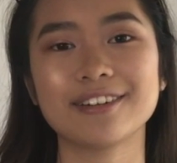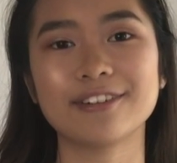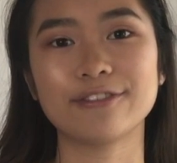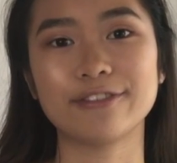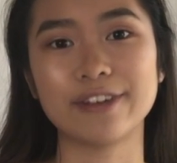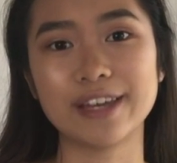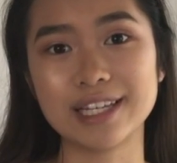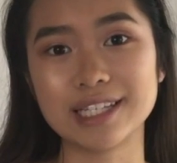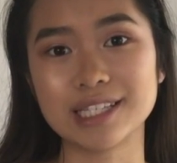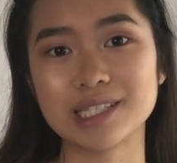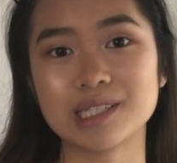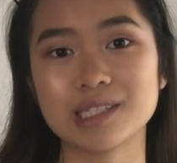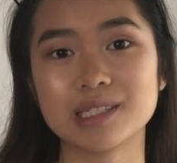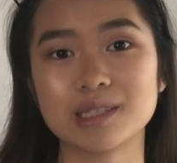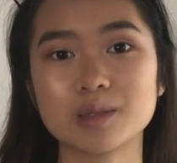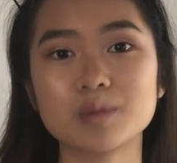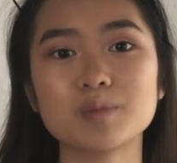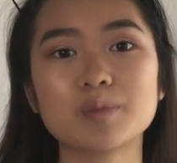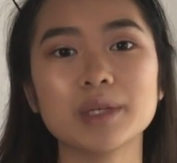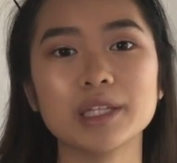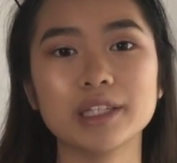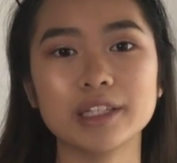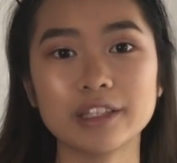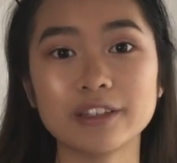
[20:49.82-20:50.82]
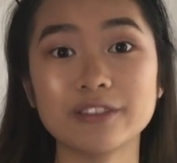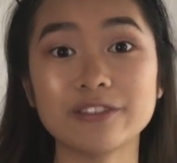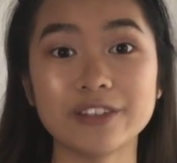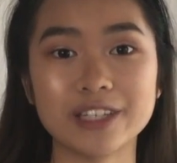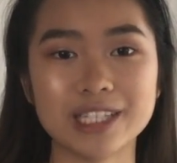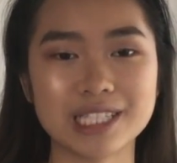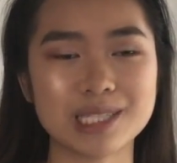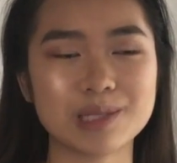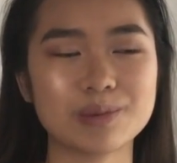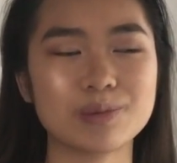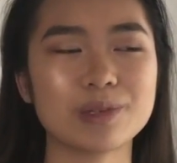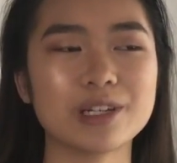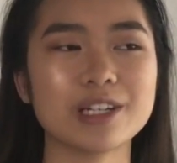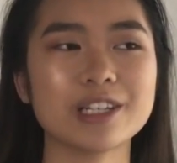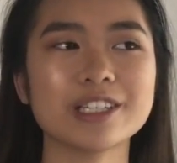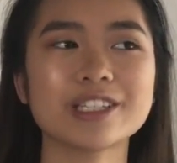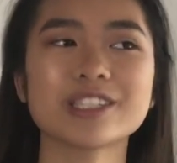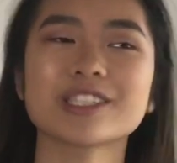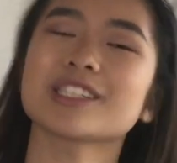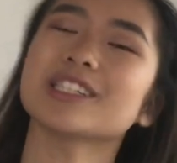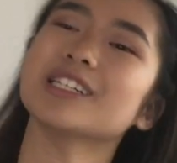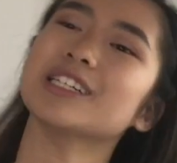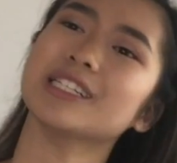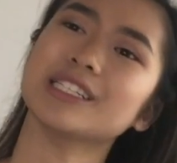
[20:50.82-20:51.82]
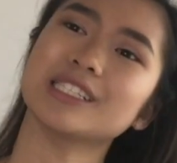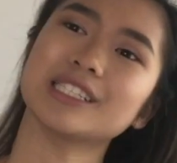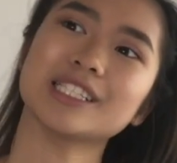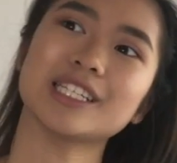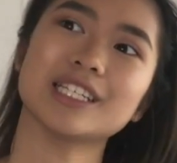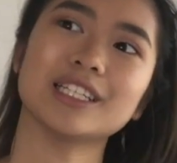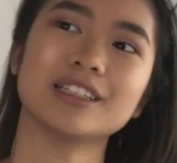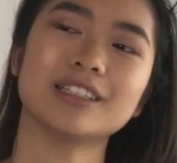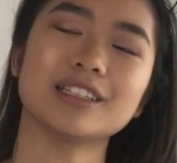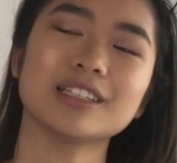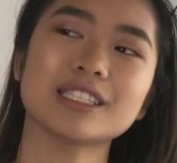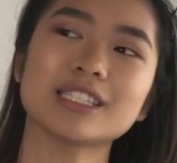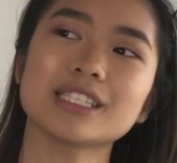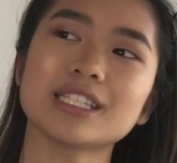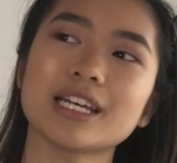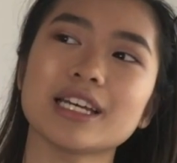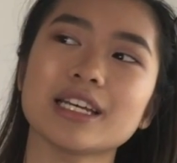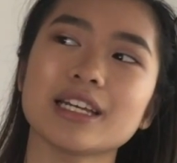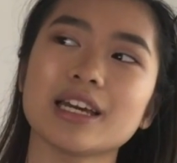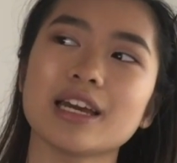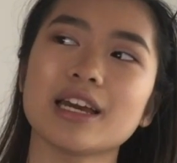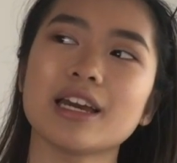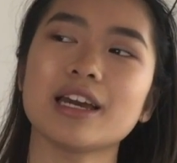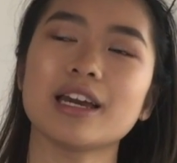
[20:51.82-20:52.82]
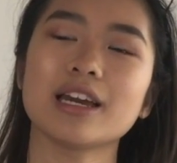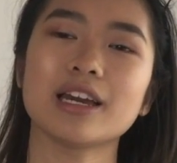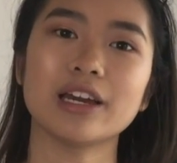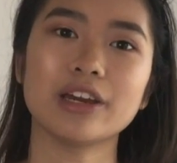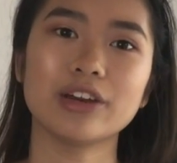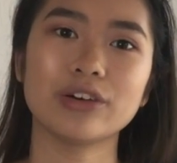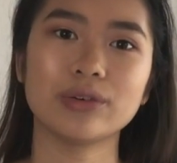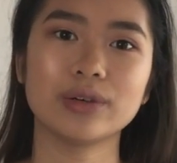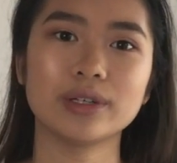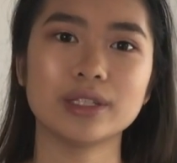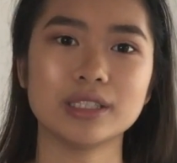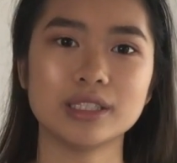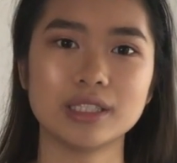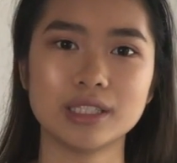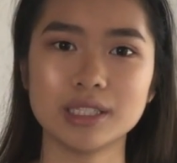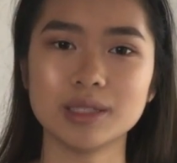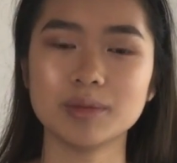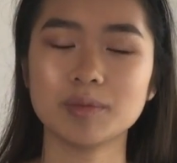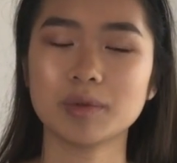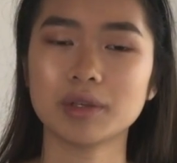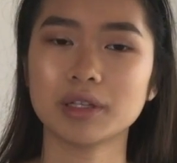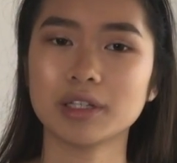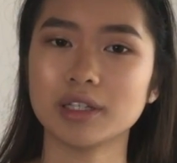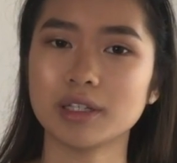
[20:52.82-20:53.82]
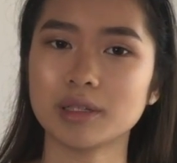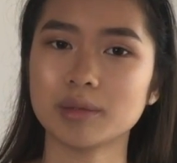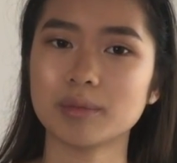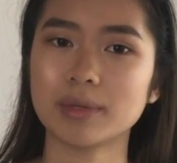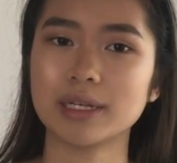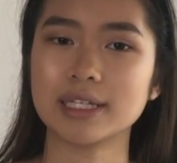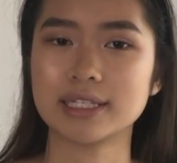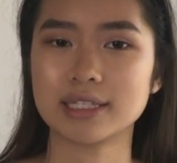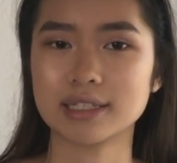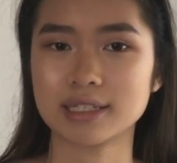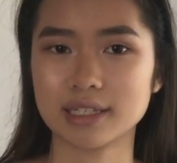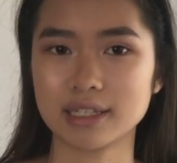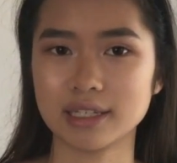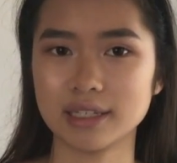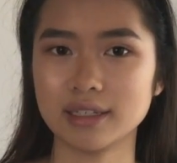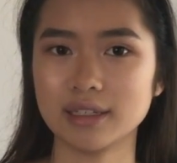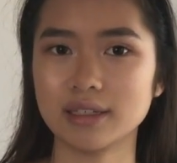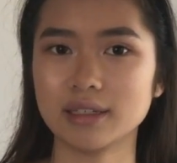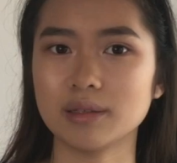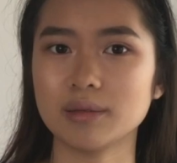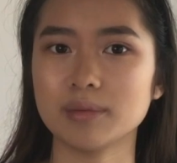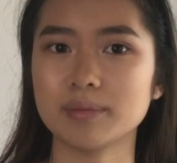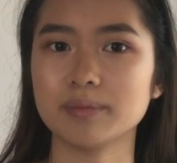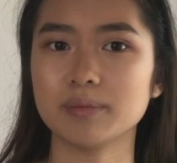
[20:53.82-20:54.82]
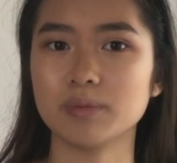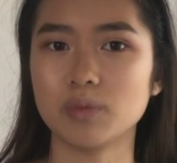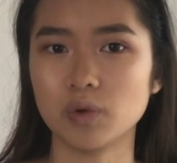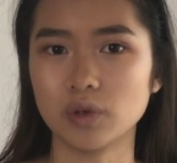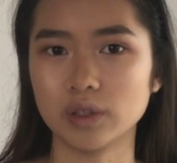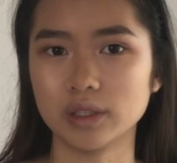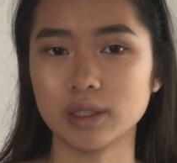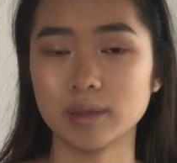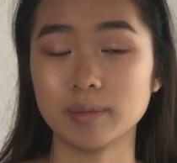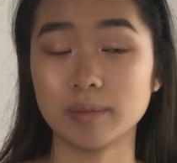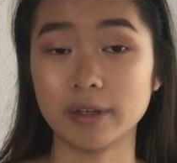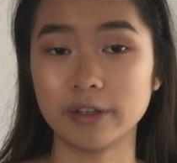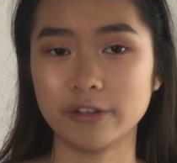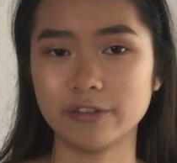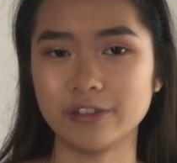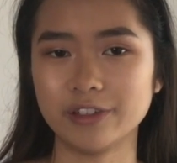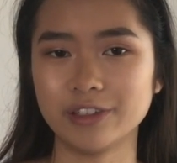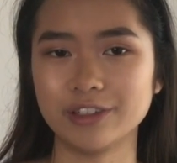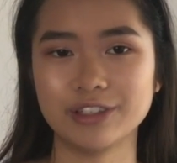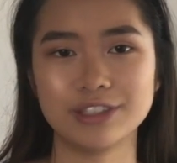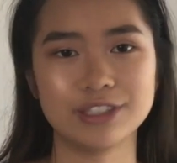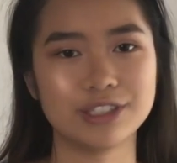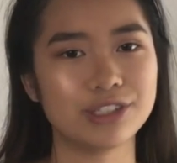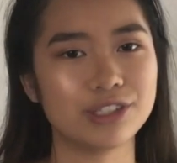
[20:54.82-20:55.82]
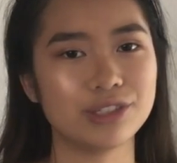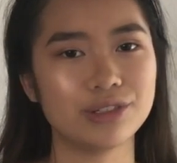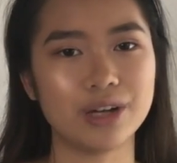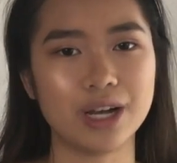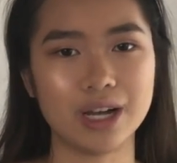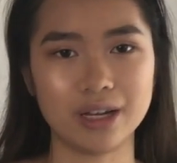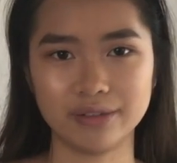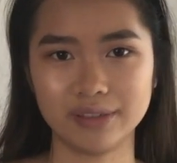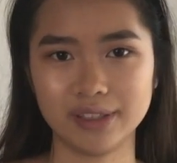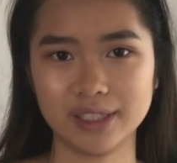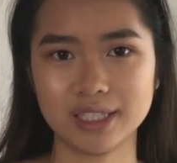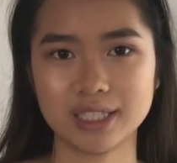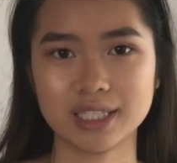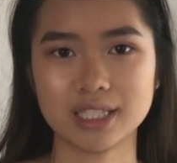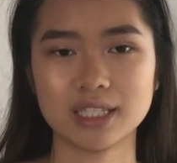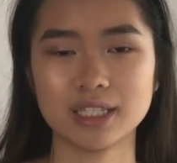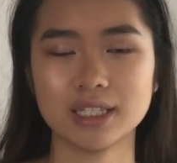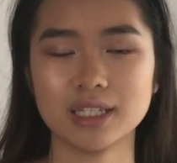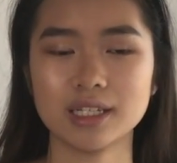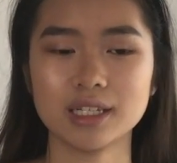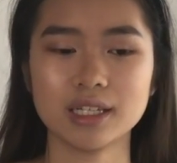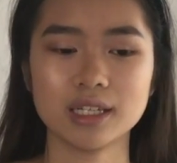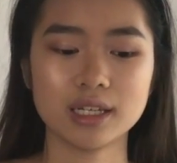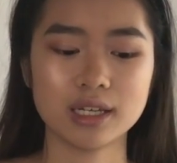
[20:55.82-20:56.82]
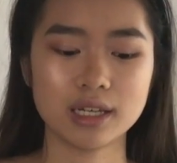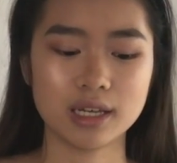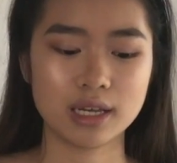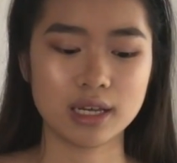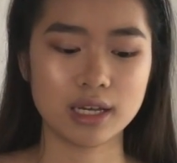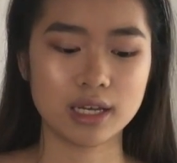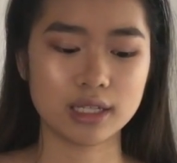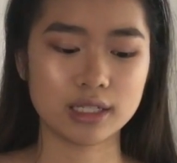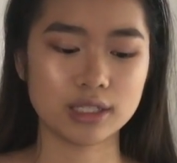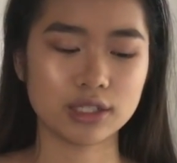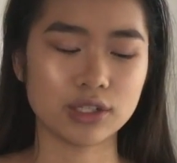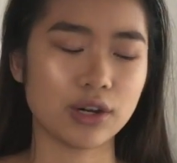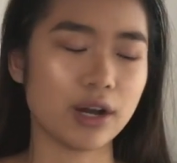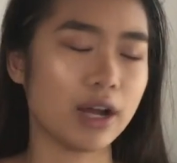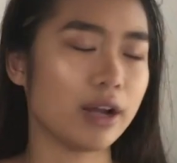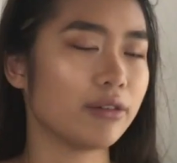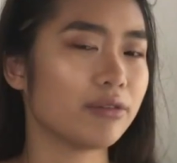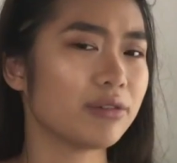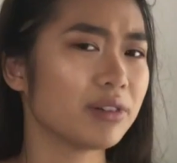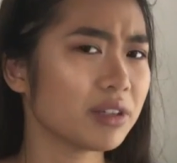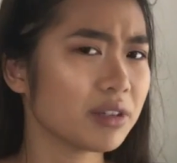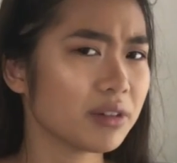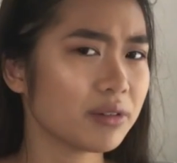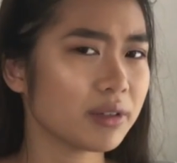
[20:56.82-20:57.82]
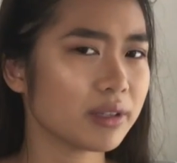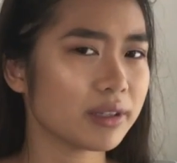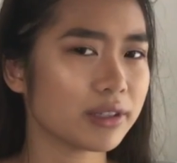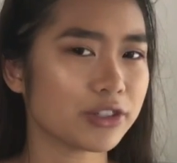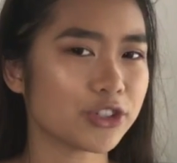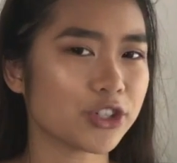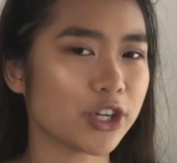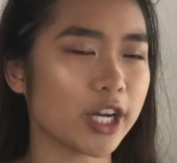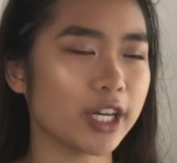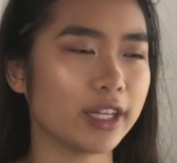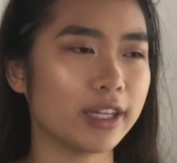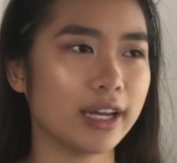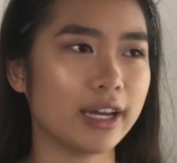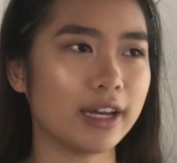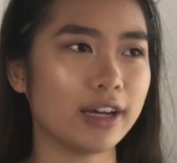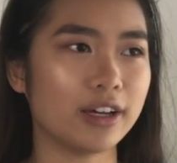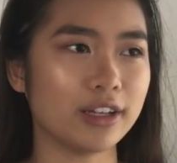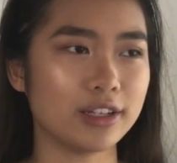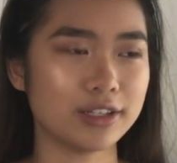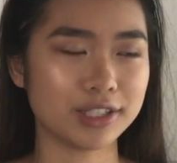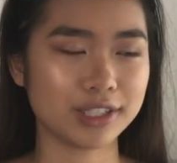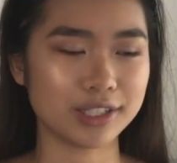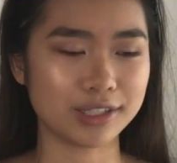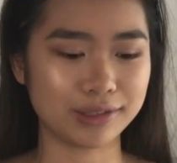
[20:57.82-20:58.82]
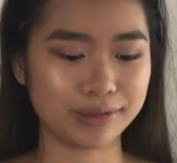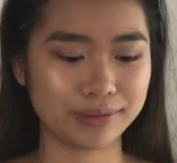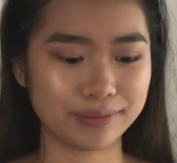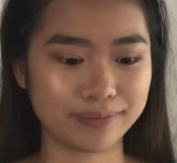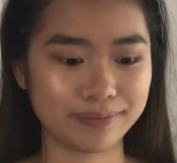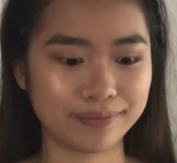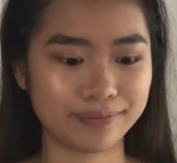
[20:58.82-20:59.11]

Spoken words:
spinning face brush because it looks like it would deep clean my skin more than my fingers do, obviously. So I really want to try that also.